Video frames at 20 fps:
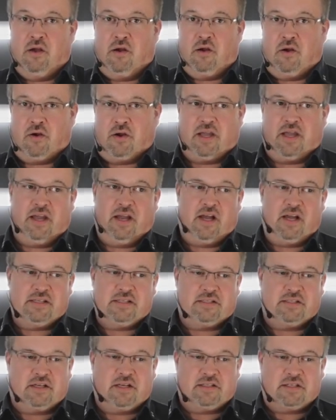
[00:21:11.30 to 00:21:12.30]
Okay,
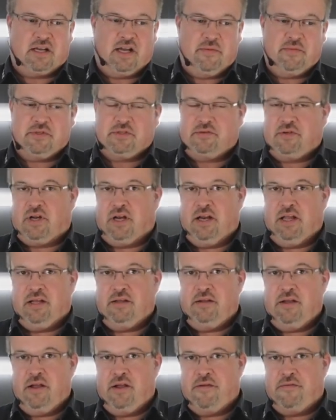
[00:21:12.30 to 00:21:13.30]
guys, the time is
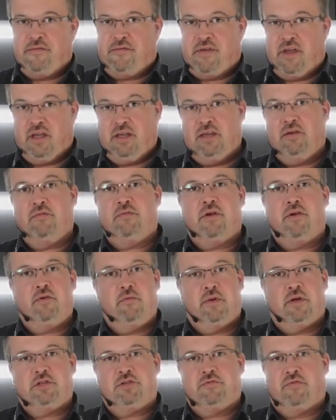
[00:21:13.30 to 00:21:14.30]
running. Thank you very
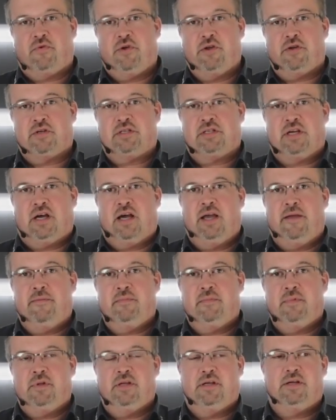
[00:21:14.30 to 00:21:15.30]
much for your
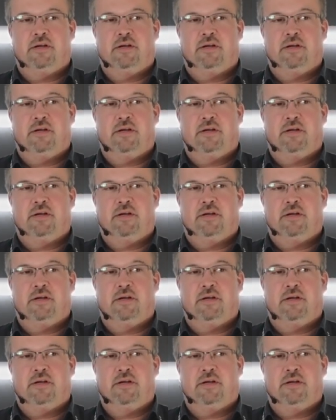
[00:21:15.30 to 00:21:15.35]
time.